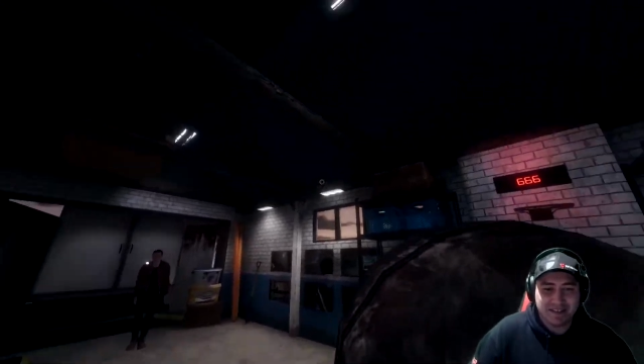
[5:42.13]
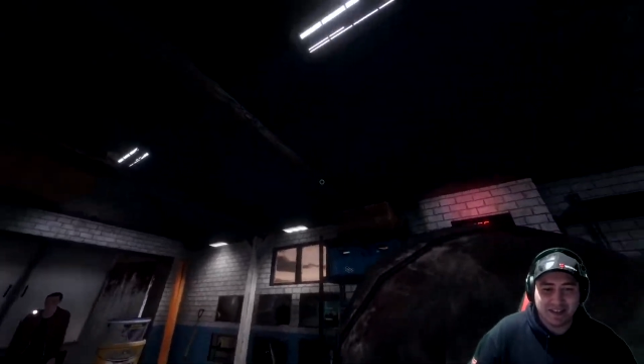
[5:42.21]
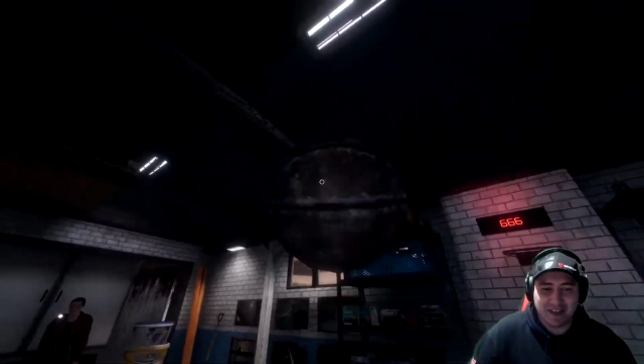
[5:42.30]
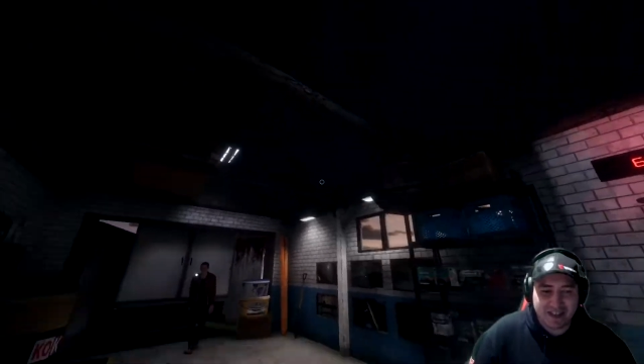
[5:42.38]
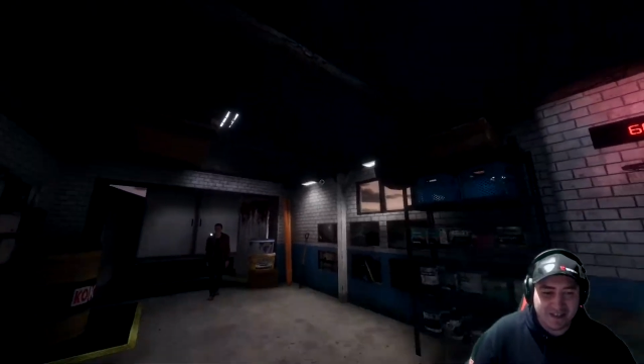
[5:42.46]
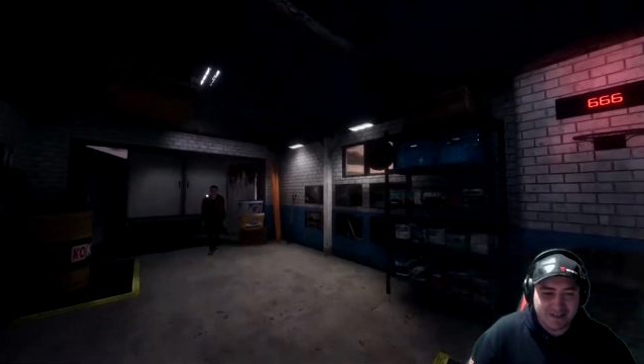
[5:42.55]

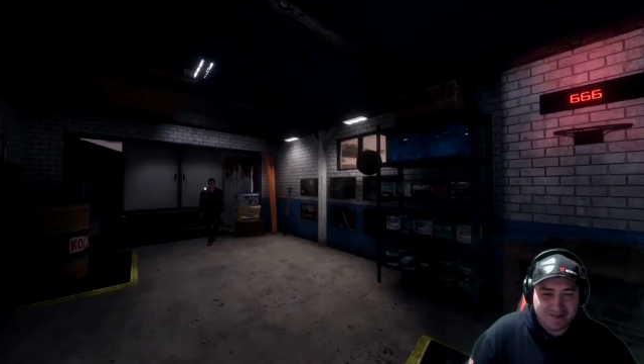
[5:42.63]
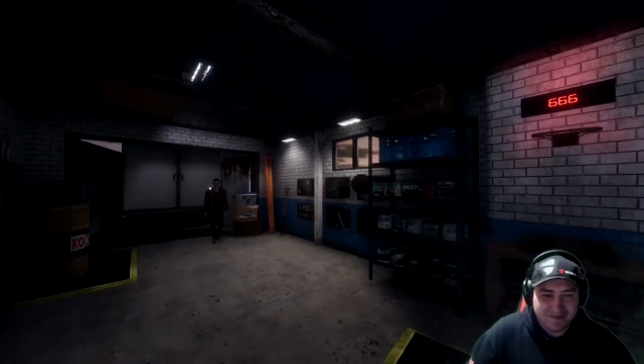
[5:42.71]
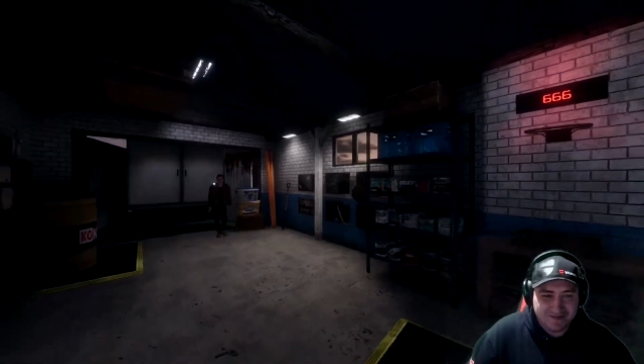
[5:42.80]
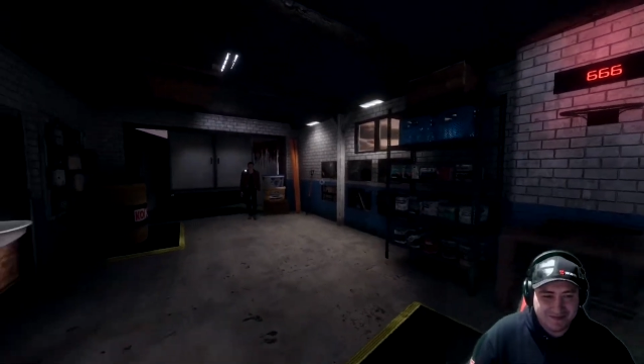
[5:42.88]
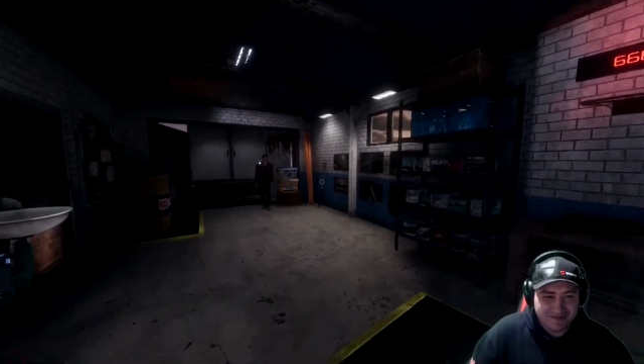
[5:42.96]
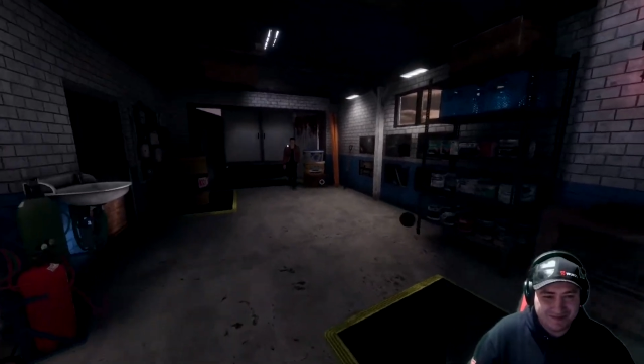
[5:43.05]
Huzzah!
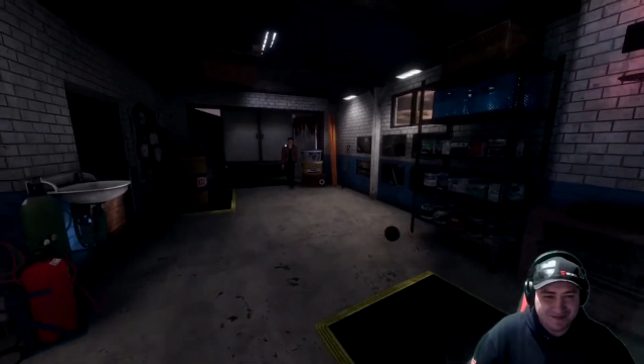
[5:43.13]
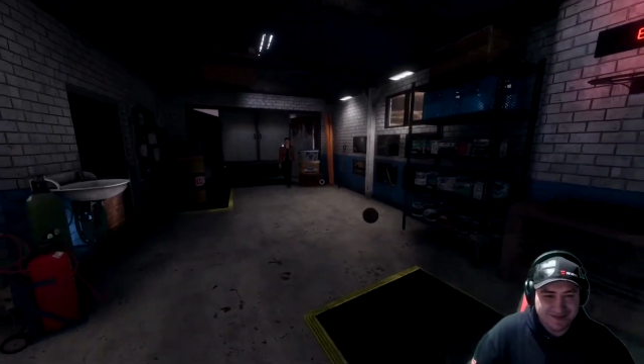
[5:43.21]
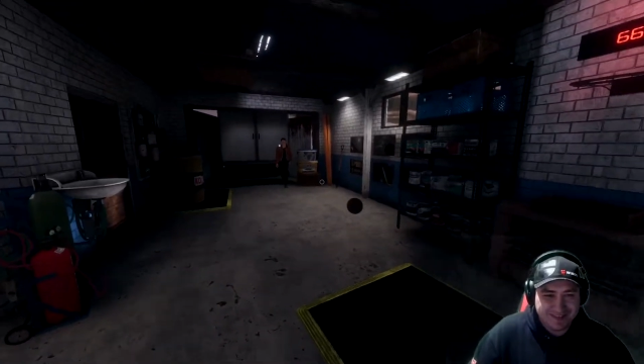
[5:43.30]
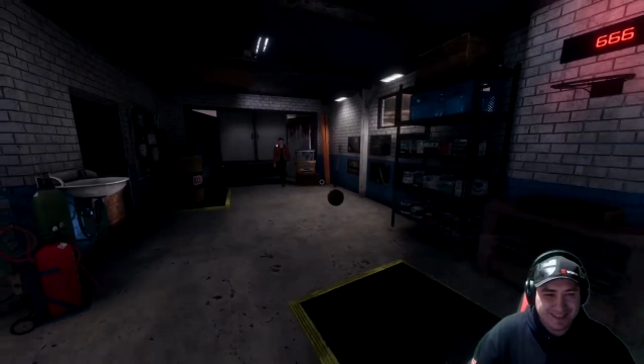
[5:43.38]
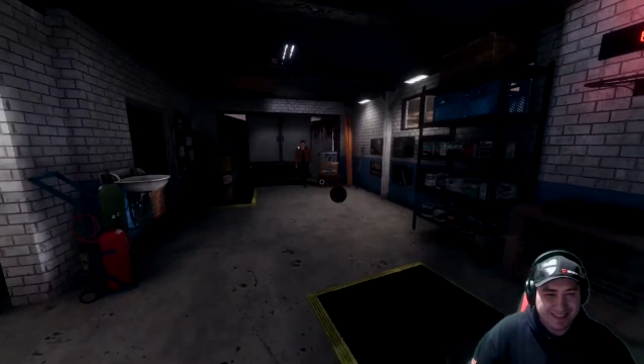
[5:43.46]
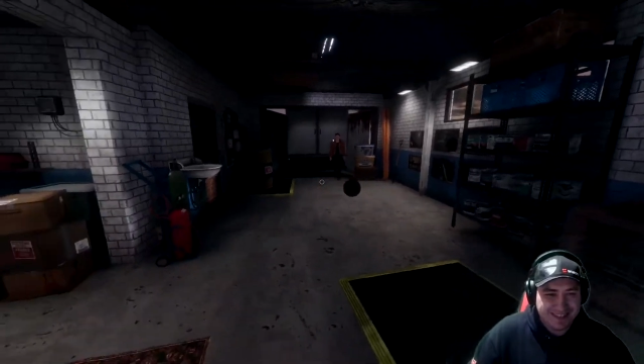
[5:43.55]

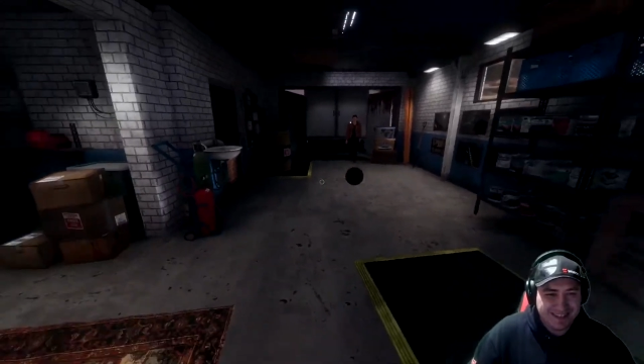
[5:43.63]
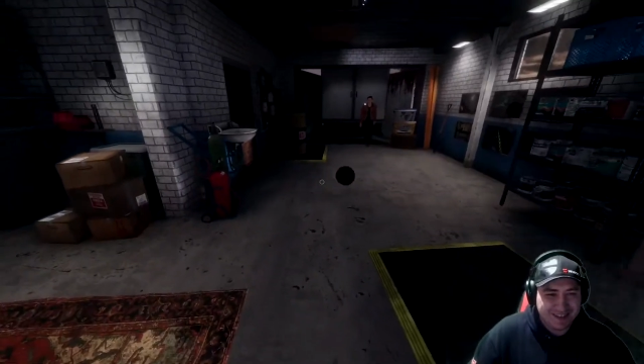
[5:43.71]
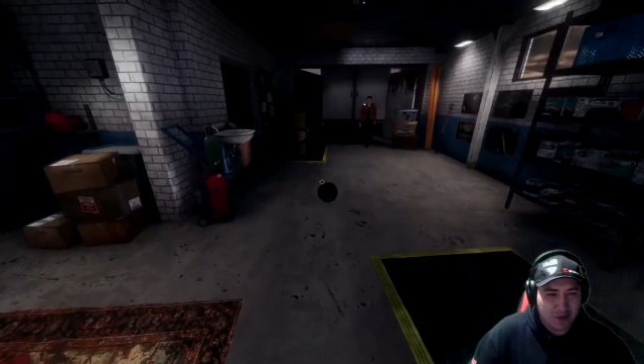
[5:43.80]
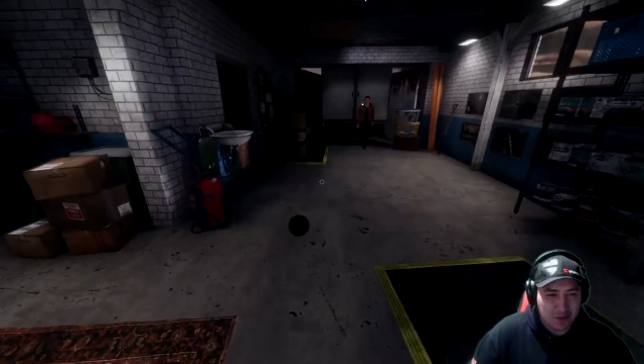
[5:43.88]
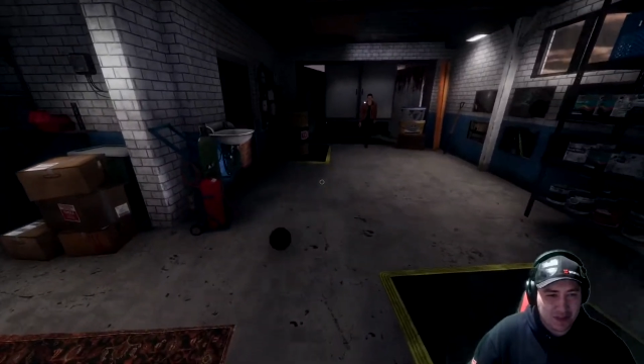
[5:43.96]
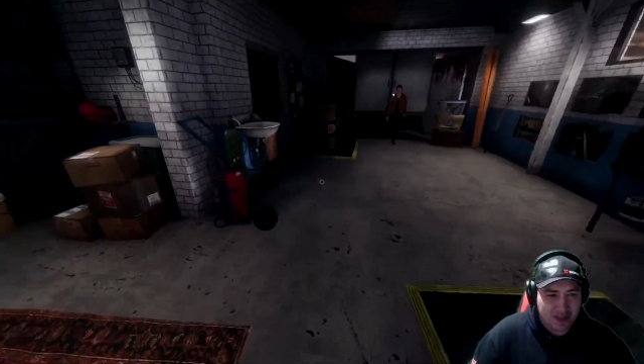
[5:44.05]

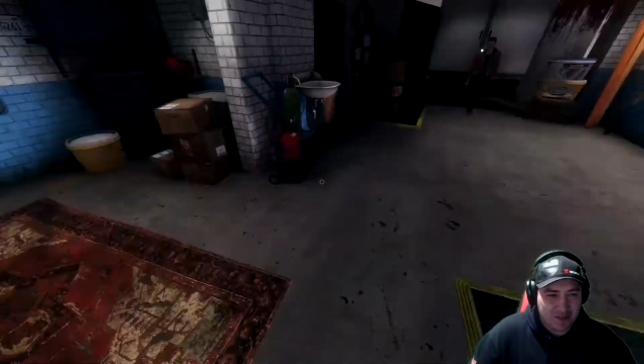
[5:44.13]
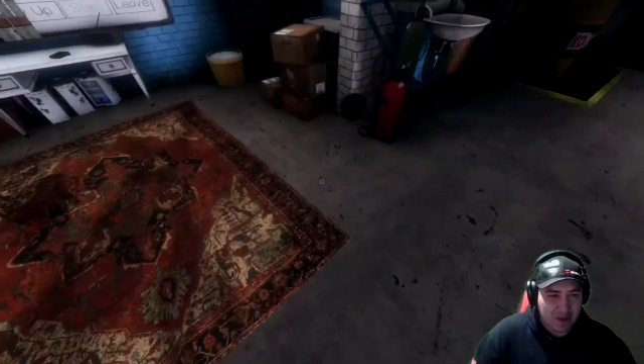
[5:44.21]
Oh, son of a